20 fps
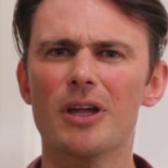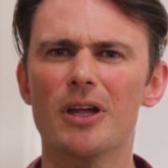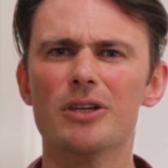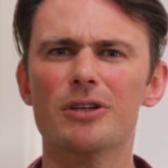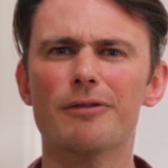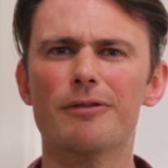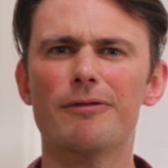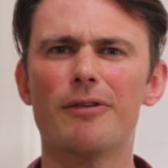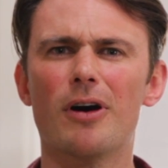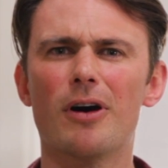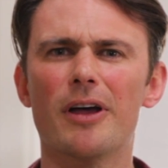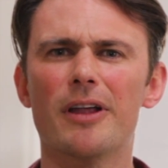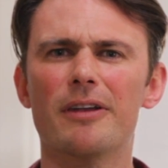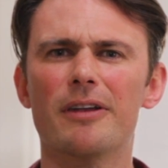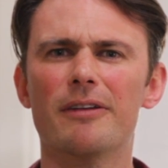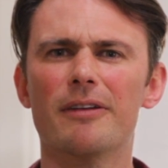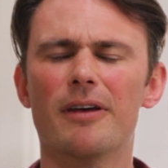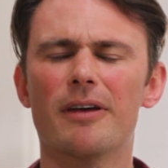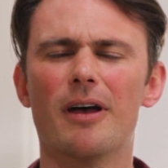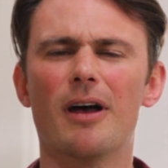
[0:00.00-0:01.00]
to
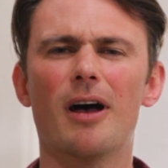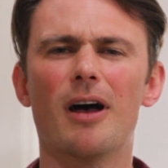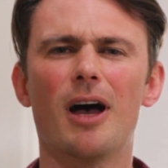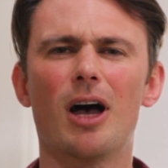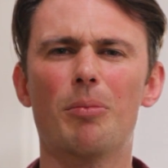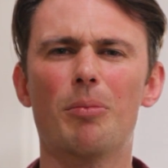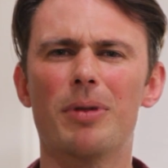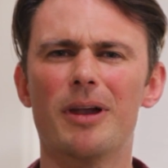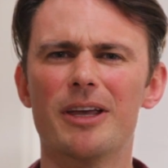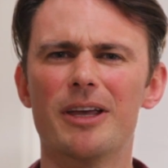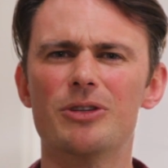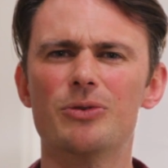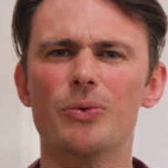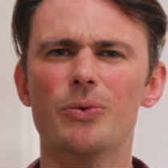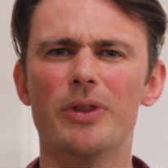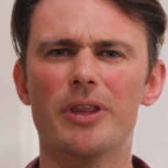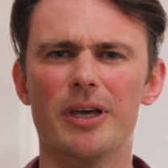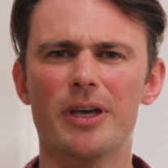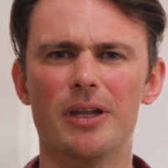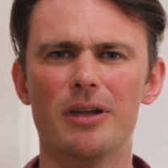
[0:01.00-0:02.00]
find a place
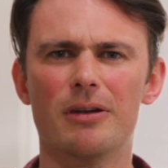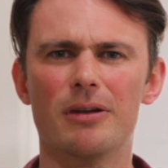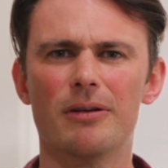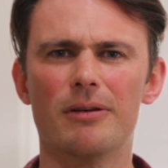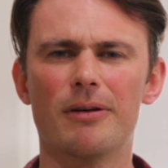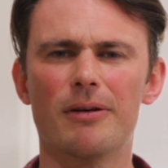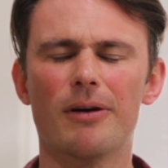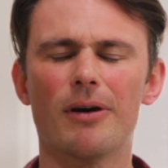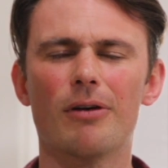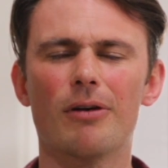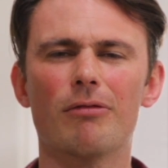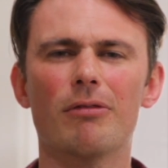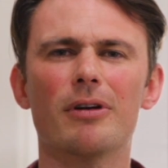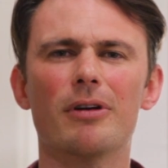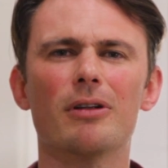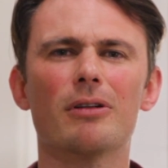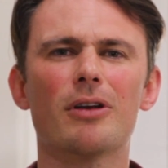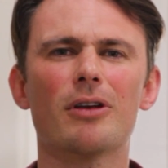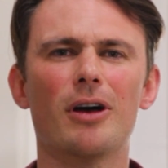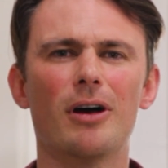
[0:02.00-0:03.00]
within of
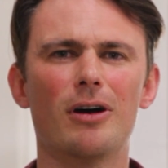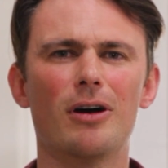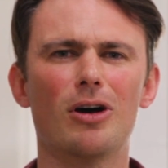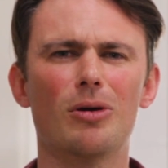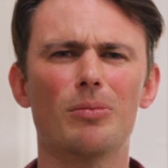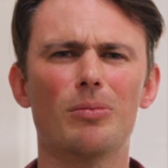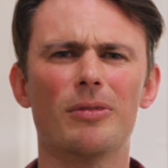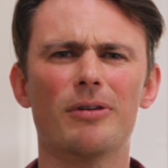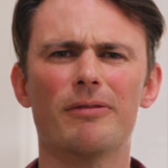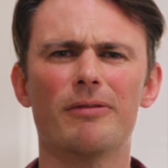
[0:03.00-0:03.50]
real calm,